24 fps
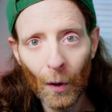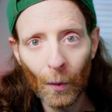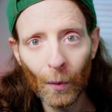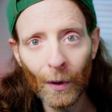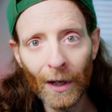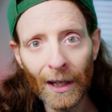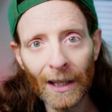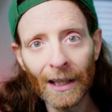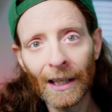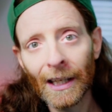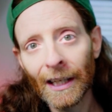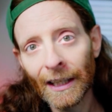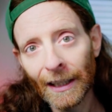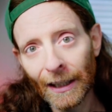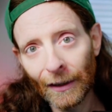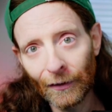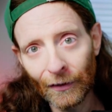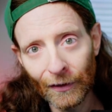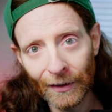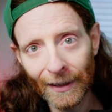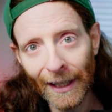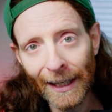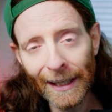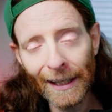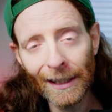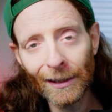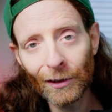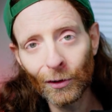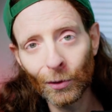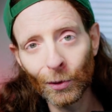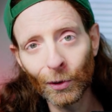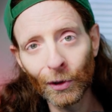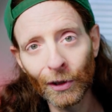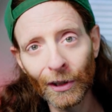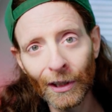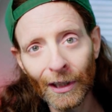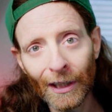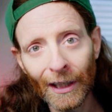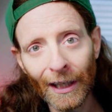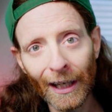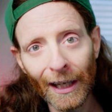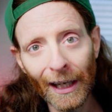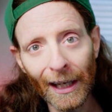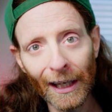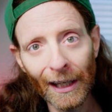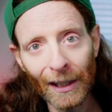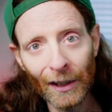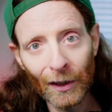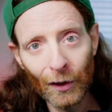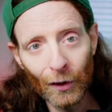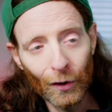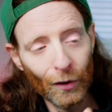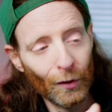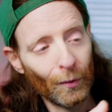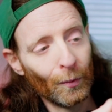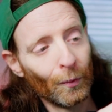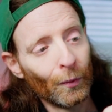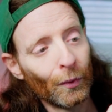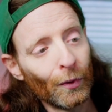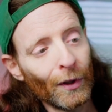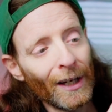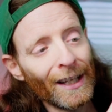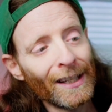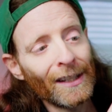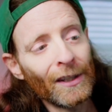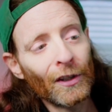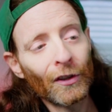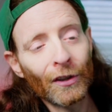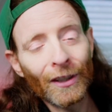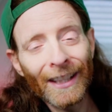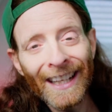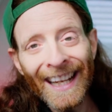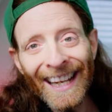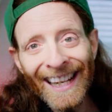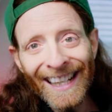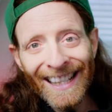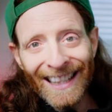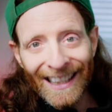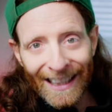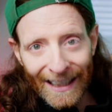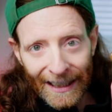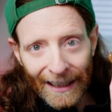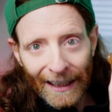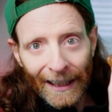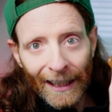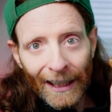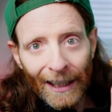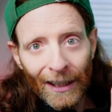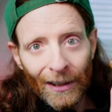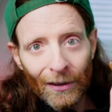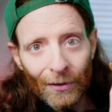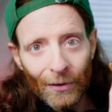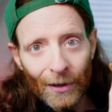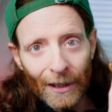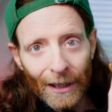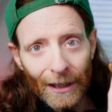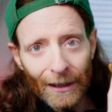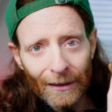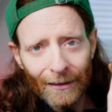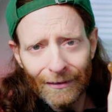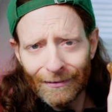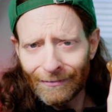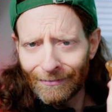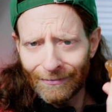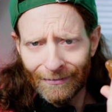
Well, if you take a toy and you press your nail into it,